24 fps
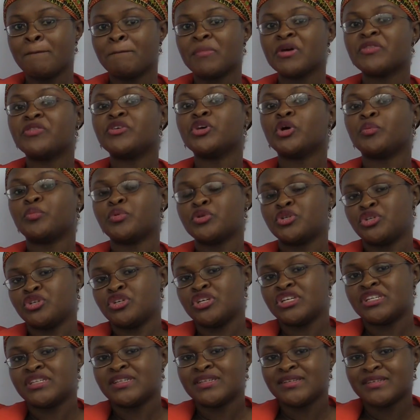but the
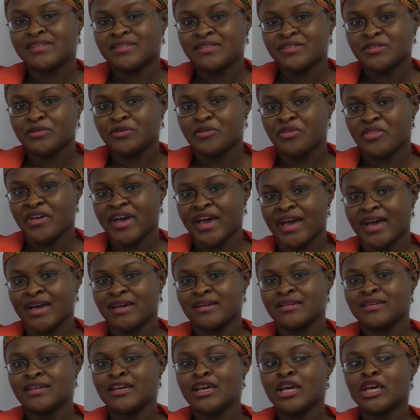opportunity is still there
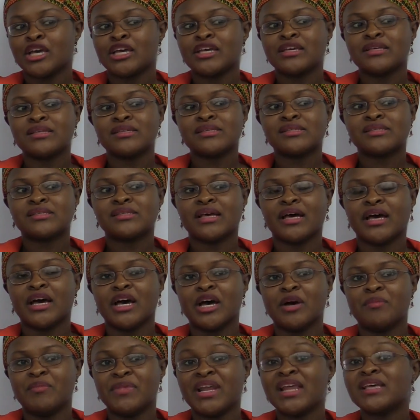because
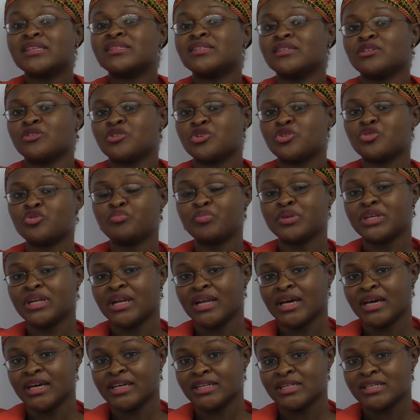lessons should be
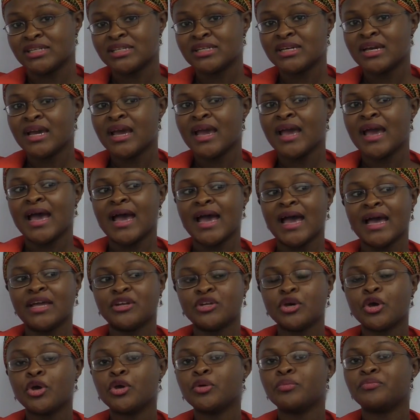learned.
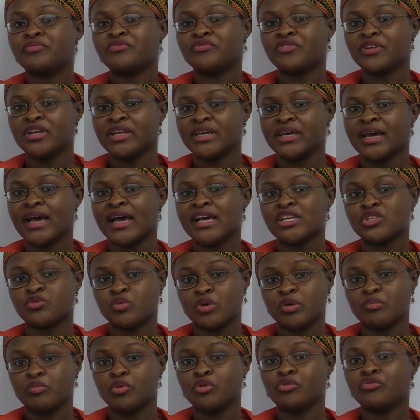And hopefully, as
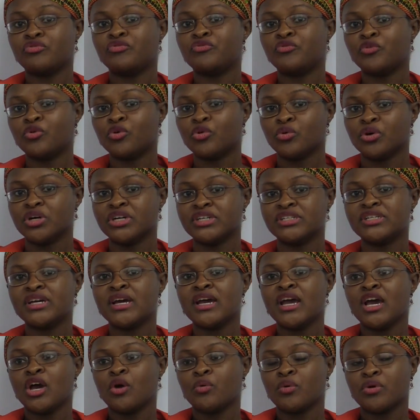we move forward
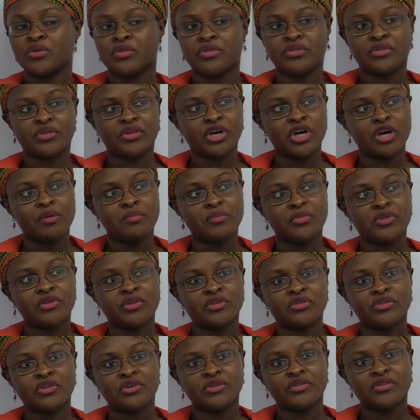with
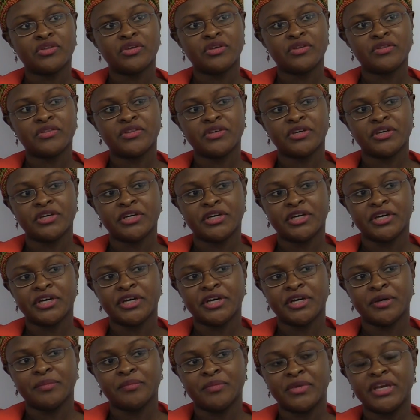
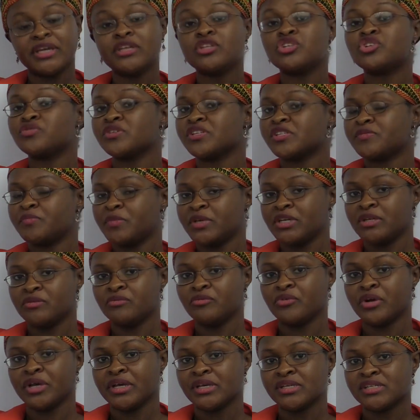the interest
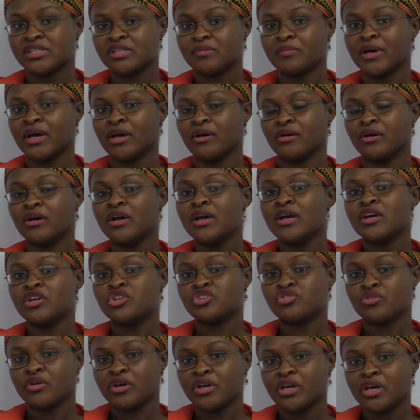being raised about
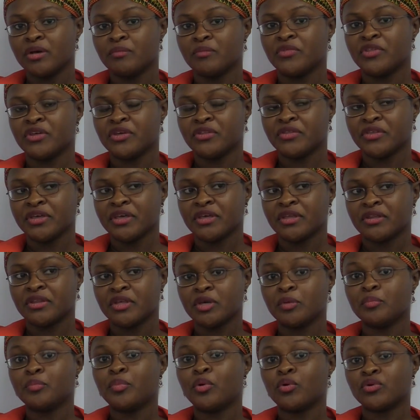
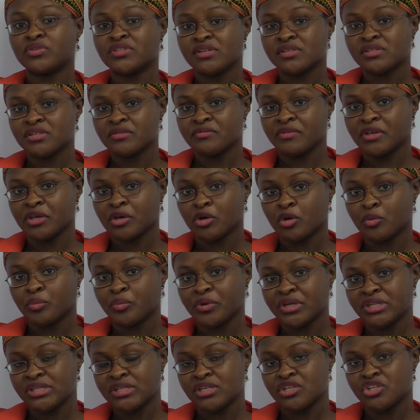the importance of
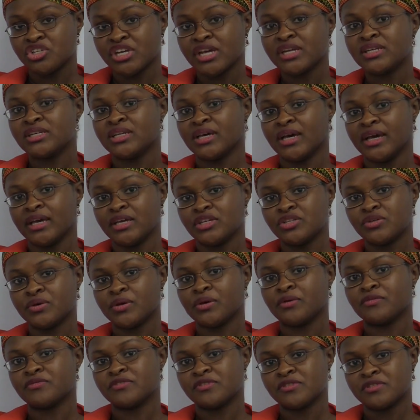incorporating gender into
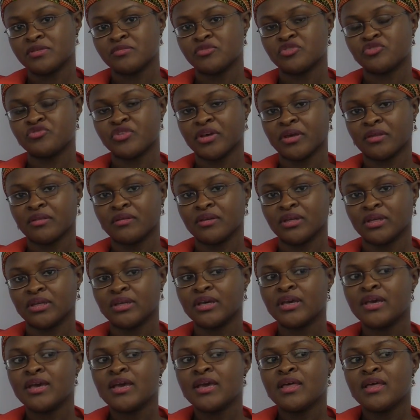health system strengthening,